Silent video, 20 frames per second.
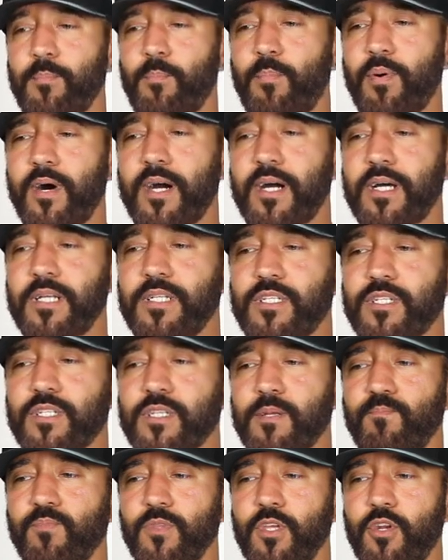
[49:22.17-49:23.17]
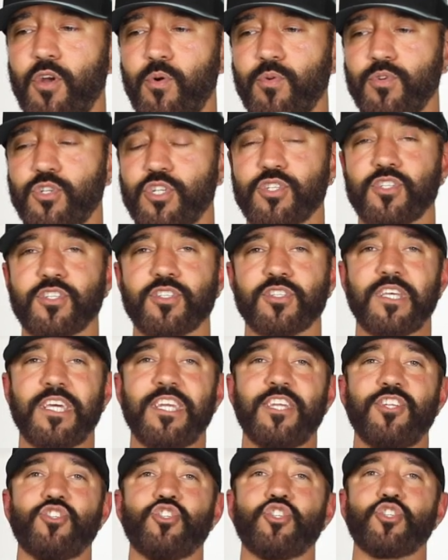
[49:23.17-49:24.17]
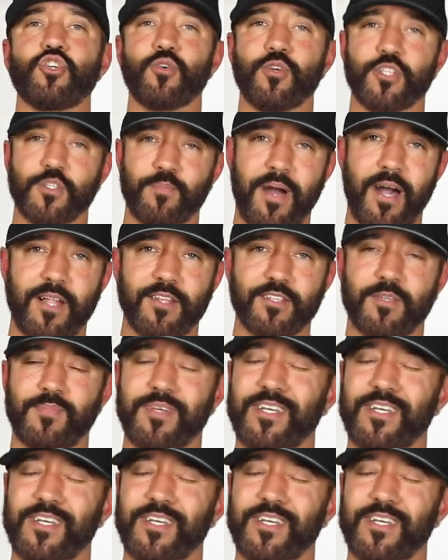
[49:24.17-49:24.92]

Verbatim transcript: But, you know, just as an insurance policy,